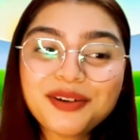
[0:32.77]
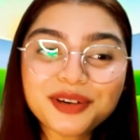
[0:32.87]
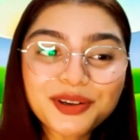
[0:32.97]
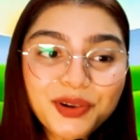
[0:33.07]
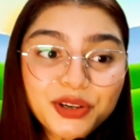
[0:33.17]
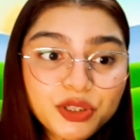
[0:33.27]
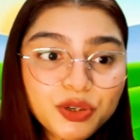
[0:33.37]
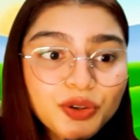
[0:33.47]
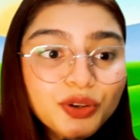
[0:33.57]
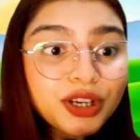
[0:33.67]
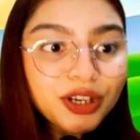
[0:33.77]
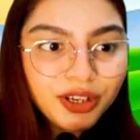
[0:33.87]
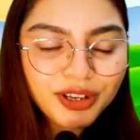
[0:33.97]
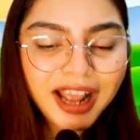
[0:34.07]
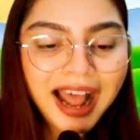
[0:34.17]
We're going to
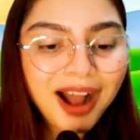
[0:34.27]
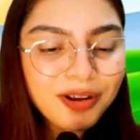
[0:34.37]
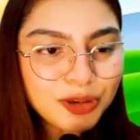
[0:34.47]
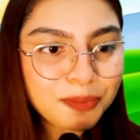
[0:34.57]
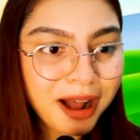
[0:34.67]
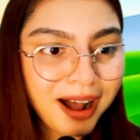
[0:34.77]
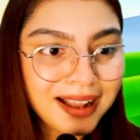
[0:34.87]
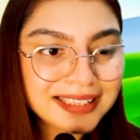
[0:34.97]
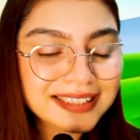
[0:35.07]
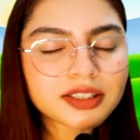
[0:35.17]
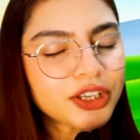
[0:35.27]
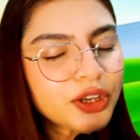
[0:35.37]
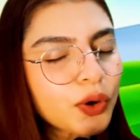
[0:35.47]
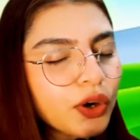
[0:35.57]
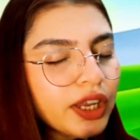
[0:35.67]
learn how to pass
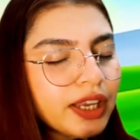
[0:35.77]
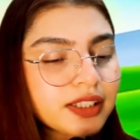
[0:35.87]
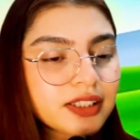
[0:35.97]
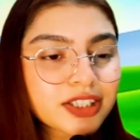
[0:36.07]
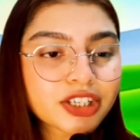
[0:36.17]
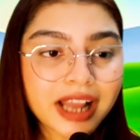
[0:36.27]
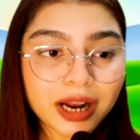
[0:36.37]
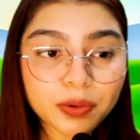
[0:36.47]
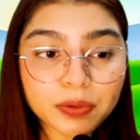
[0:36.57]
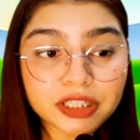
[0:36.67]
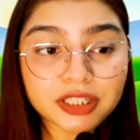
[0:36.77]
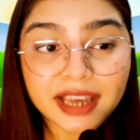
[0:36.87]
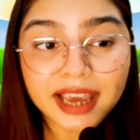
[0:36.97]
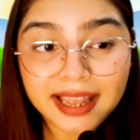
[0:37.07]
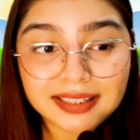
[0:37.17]
secure English language
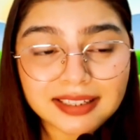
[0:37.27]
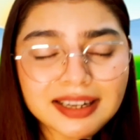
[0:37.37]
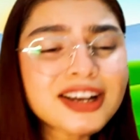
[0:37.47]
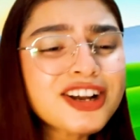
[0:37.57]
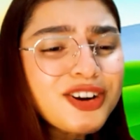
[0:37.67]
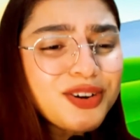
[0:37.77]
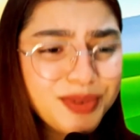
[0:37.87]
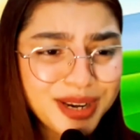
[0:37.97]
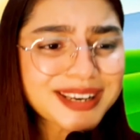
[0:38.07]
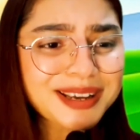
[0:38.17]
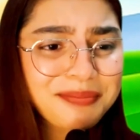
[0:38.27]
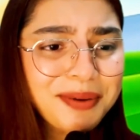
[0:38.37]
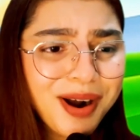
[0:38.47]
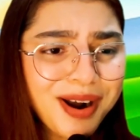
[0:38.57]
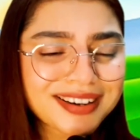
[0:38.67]
test reading
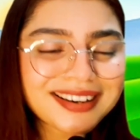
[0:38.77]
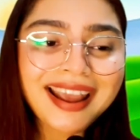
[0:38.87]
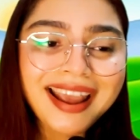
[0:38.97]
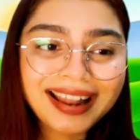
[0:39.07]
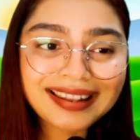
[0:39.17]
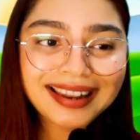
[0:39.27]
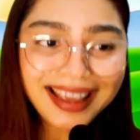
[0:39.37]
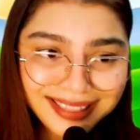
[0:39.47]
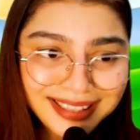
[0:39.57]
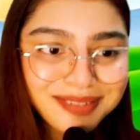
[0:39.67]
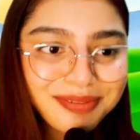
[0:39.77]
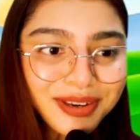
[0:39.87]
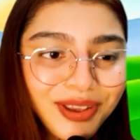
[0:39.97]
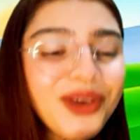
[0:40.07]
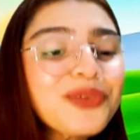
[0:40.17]
part. And in this
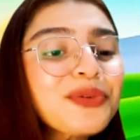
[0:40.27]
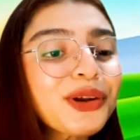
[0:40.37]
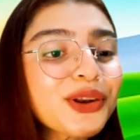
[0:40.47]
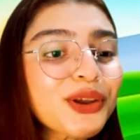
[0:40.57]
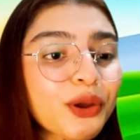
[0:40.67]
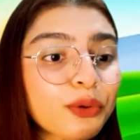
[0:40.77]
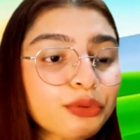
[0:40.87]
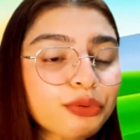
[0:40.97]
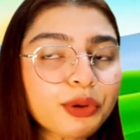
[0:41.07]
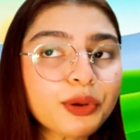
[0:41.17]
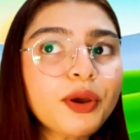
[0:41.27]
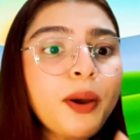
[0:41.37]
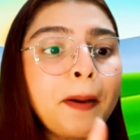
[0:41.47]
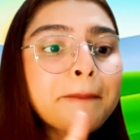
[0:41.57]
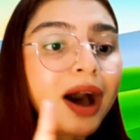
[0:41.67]
video, we're going to go through
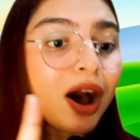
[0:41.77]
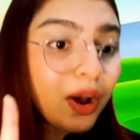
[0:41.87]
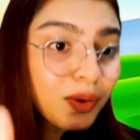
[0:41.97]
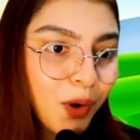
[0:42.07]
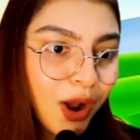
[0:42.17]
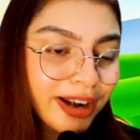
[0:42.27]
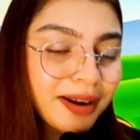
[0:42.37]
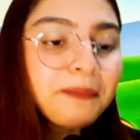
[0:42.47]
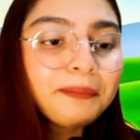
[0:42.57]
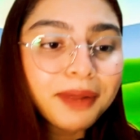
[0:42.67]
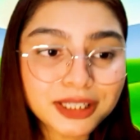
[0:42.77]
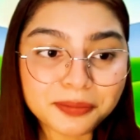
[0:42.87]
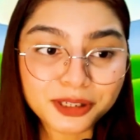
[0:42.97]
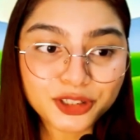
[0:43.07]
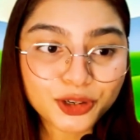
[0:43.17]
part one,
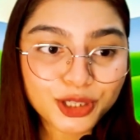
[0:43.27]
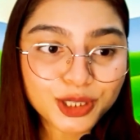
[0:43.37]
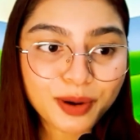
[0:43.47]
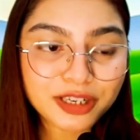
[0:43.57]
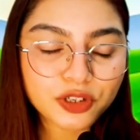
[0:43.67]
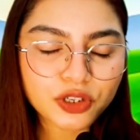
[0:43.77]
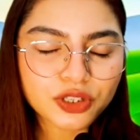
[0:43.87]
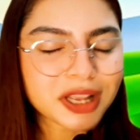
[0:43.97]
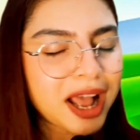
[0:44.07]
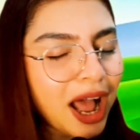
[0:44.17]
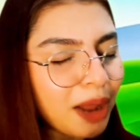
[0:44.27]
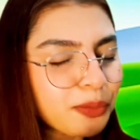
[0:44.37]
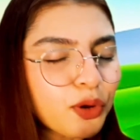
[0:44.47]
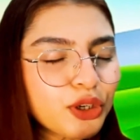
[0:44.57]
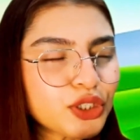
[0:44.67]
multiple choice questions.
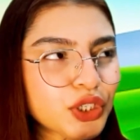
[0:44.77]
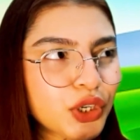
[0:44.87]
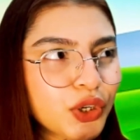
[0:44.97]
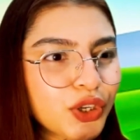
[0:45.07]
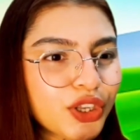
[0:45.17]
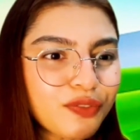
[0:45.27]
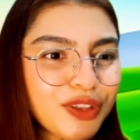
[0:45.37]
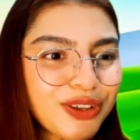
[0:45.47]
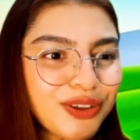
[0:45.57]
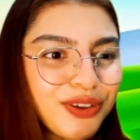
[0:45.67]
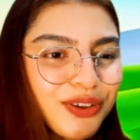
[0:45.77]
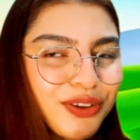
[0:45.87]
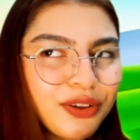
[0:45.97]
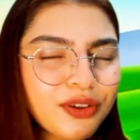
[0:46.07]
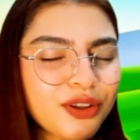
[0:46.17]
I'm going to give you